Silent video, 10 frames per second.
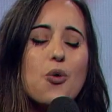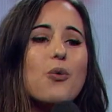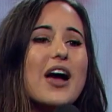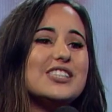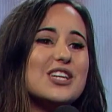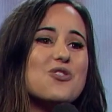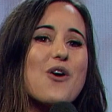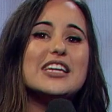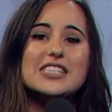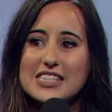One
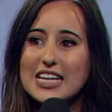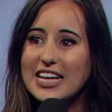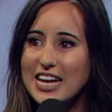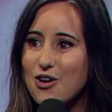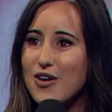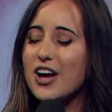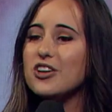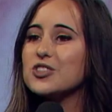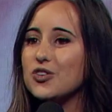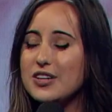generation declaring
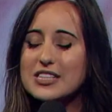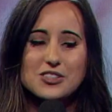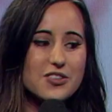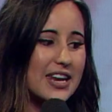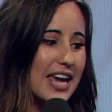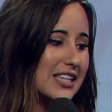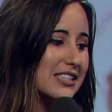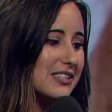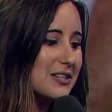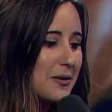God's goodness to the
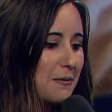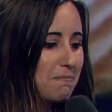next.